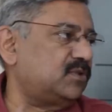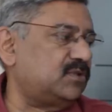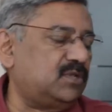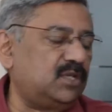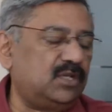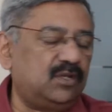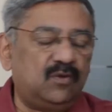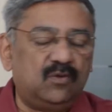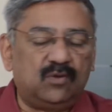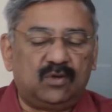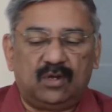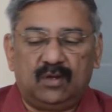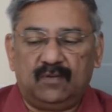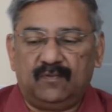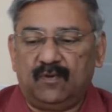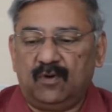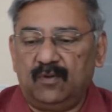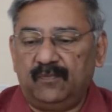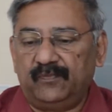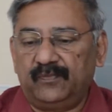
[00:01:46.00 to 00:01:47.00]
thing you're looking
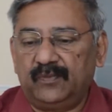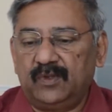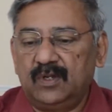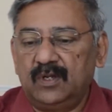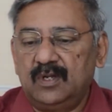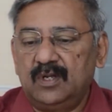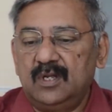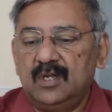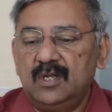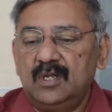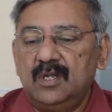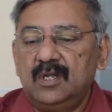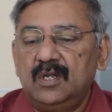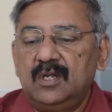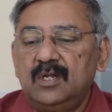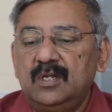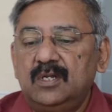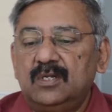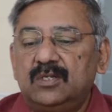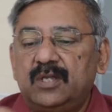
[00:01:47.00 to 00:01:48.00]
for.
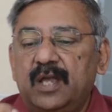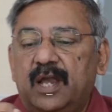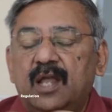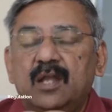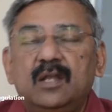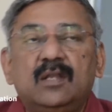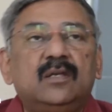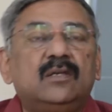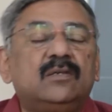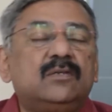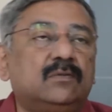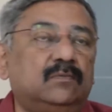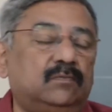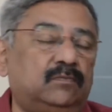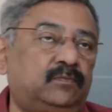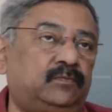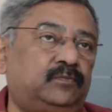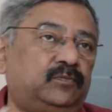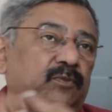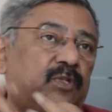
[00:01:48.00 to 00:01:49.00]
Second is
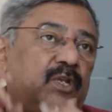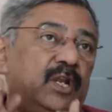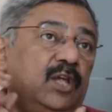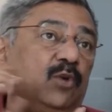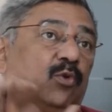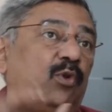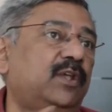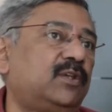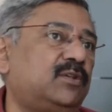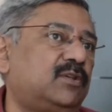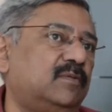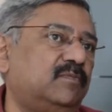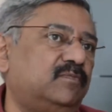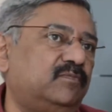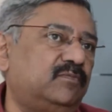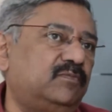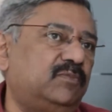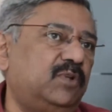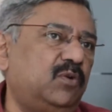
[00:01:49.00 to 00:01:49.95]
the regulation.